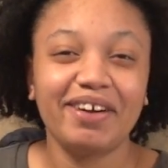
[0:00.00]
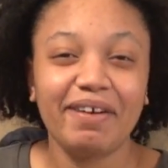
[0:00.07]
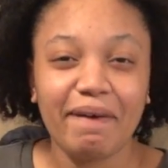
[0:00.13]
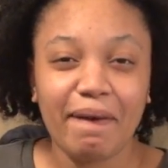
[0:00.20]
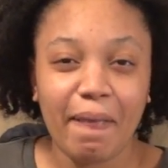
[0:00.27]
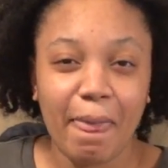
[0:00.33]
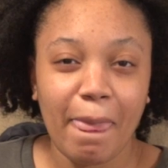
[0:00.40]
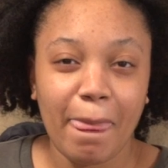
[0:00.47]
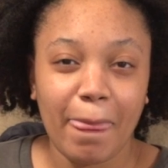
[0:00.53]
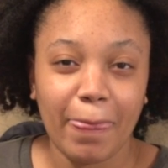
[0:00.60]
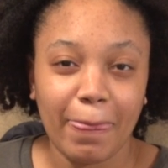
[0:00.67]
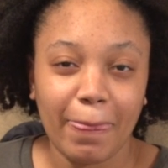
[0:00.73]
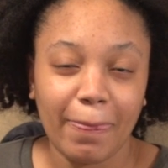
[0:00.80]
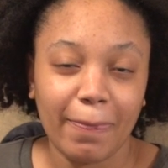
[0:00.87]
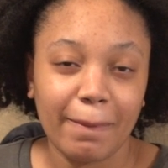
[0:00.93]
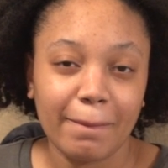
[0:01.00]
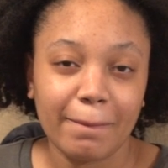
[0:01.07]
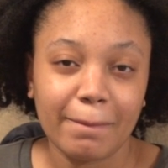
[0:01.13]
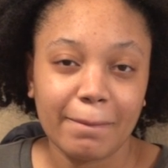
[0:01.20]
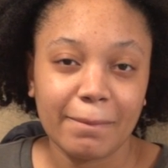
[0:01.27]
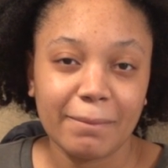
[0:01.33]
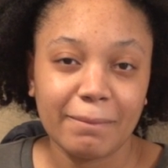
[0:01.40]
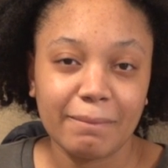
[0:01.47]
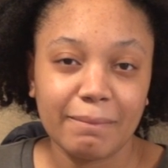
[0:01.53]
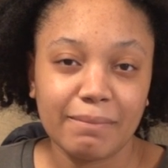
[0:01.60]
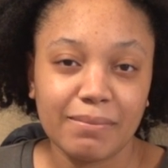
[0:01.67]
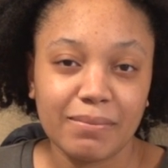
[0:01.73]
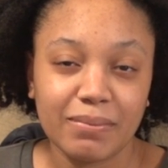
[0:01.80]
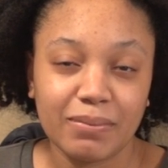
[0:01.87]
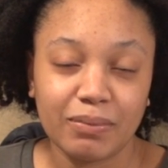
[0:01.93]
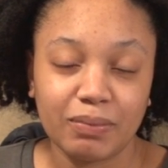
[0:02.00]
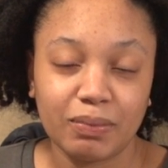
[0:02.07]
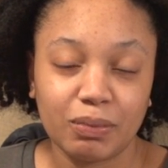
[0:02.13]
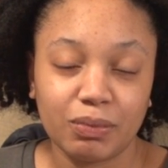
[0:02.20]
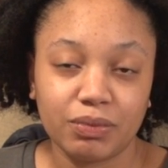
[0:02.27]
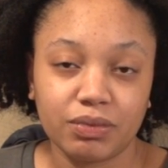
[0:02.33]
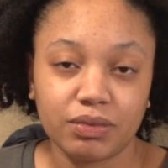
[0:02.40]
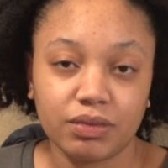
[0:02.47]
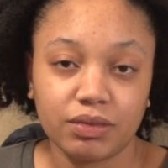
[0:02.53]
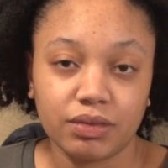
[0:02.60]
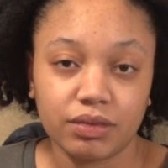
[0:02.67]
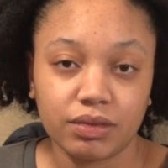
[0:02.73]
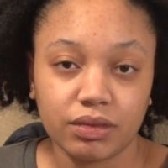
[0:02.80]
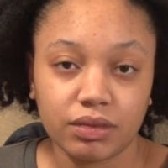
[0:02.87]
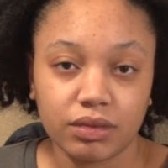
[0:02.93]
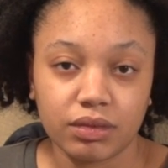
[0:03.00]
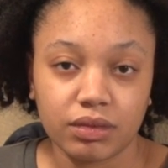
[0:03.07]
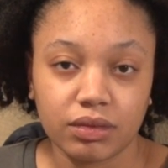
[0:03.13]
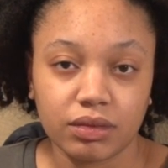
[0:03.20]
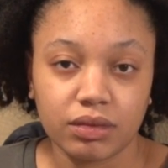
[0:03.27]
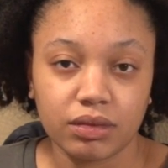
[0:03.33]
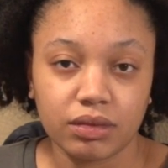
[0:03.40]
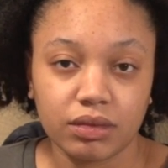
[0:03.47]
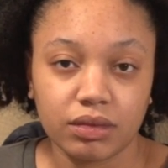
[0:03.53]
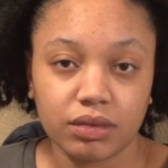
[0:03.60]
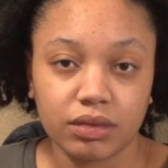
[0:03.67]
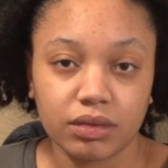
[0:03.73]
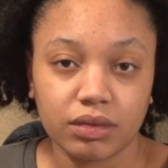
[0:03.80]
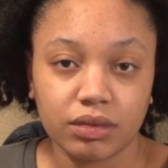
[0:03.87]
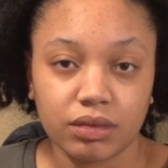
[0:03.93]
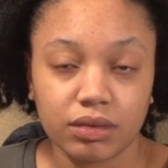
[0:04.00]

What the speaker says: How do you think other business owners get introduced to the